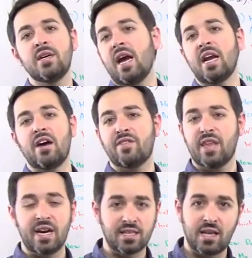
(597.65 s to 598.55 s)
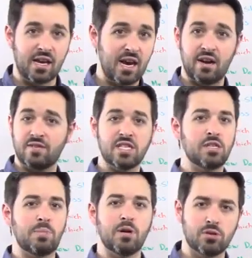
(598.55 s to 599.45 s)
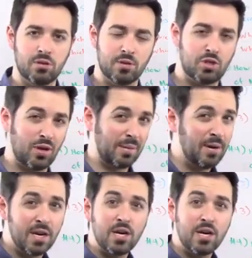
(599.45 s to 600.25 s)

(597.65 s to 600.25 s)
and after that it kind of disappears from the stream.